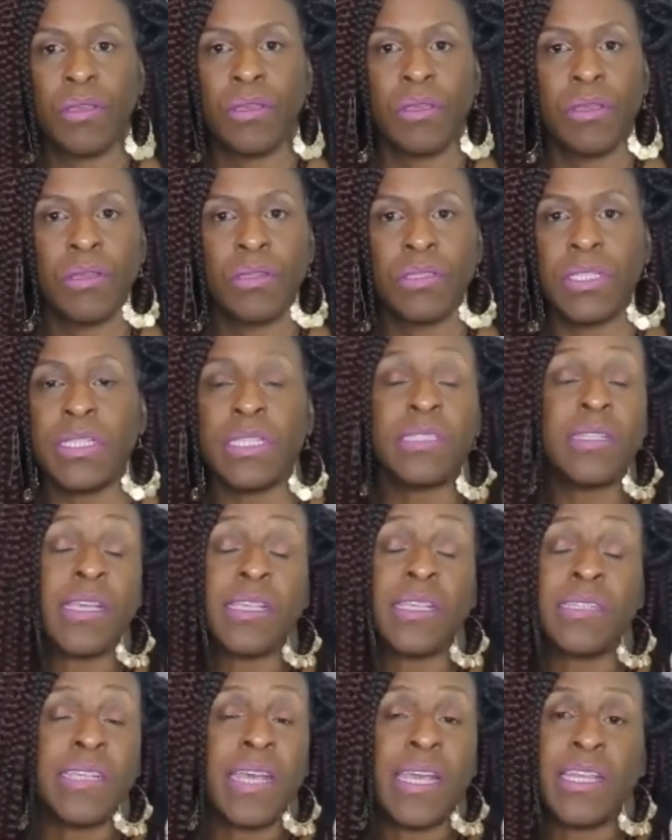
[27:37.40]
So this,
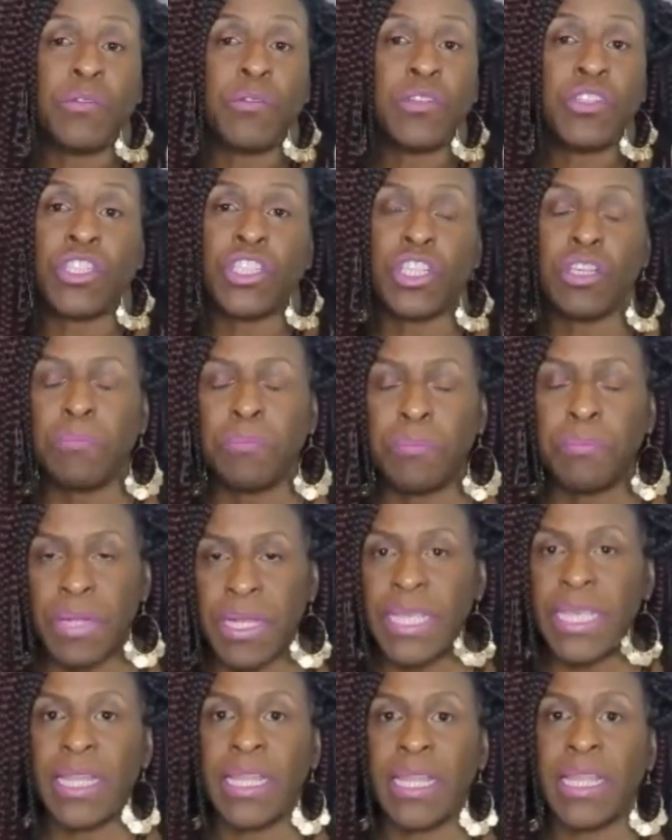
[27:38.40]
like I said, it was just
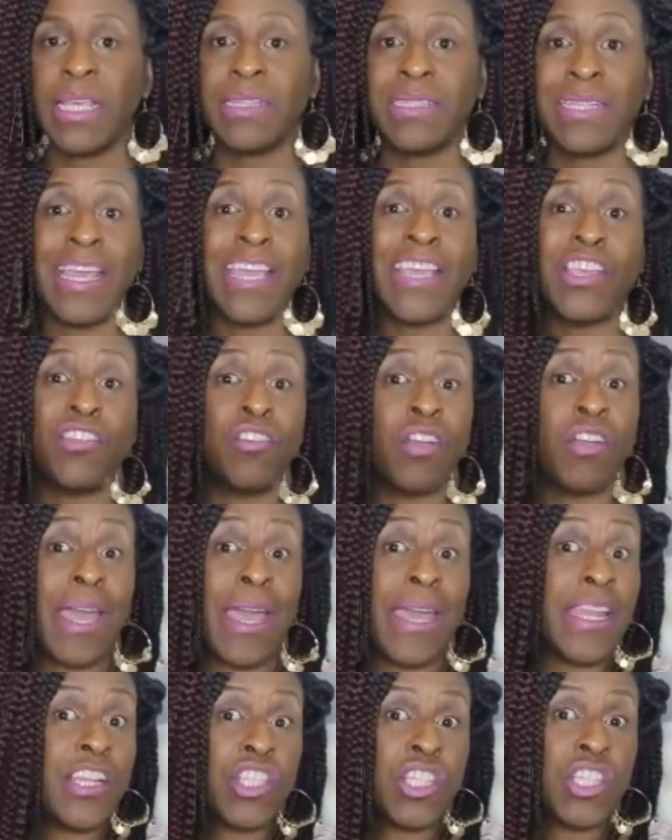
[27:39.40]
completely taking your
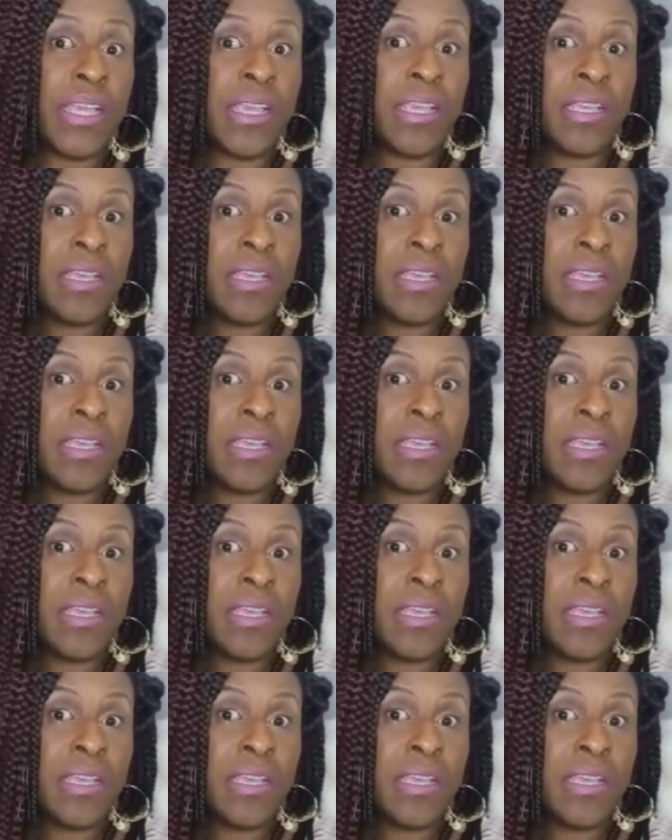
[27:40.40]
energy.